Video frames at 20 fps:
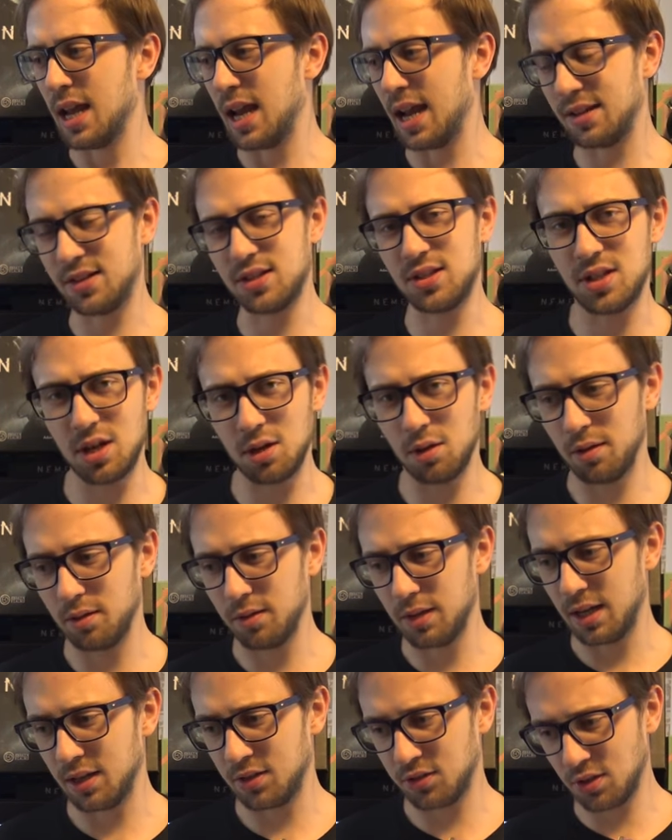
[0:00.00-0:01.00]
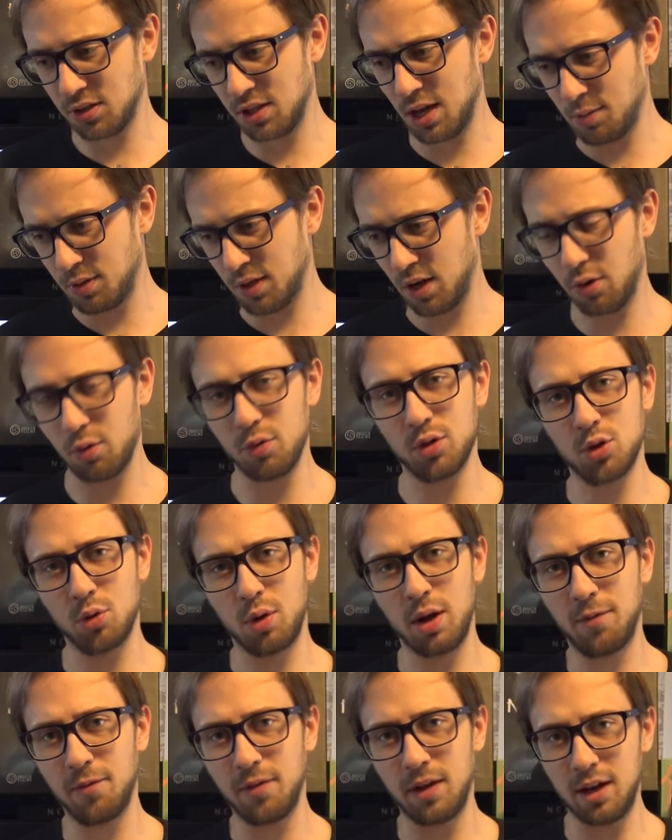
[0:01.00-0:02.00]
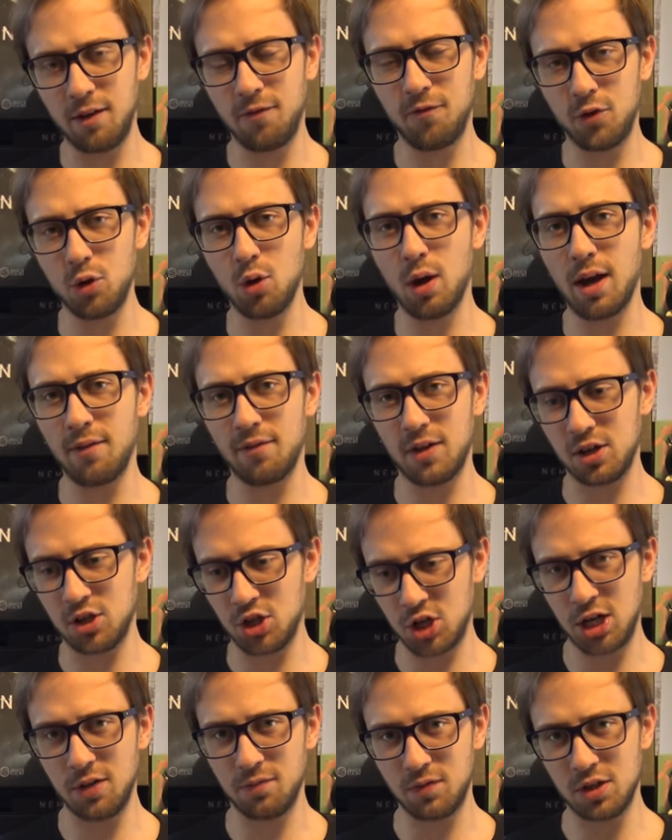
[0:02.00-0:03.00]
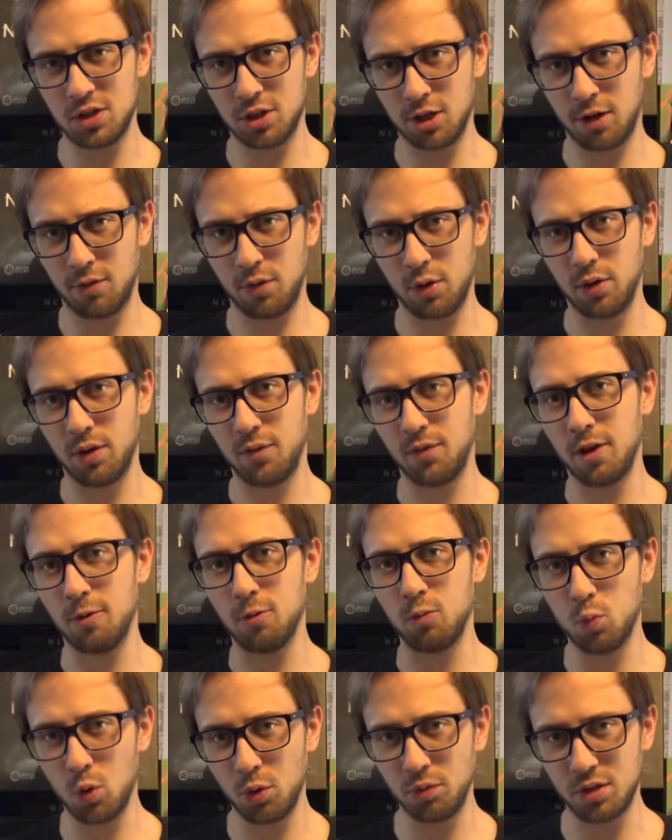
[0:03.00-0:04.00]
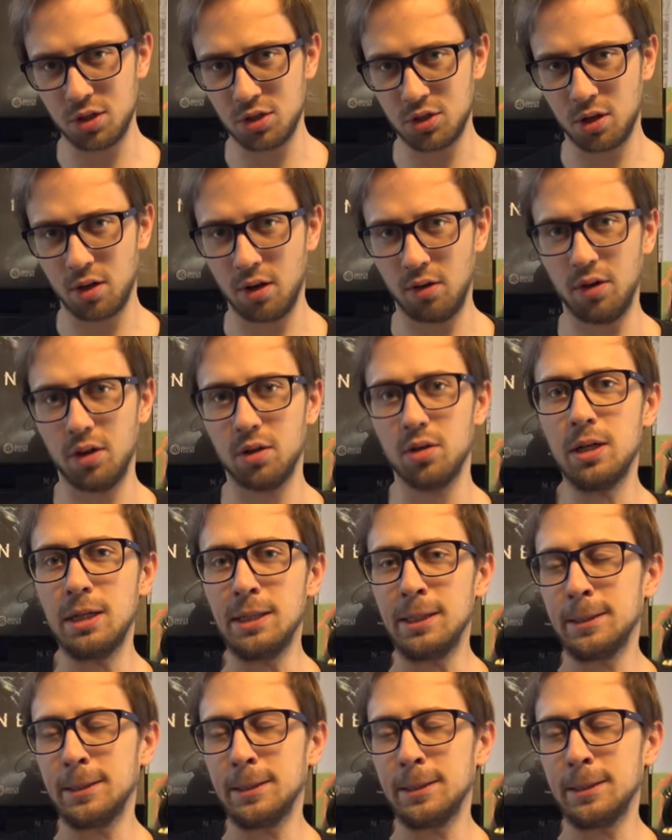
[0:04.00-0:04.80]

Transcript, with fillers: It's still, it's the same scenario. So if, if you have achieved this scenario, if you have won this scenario,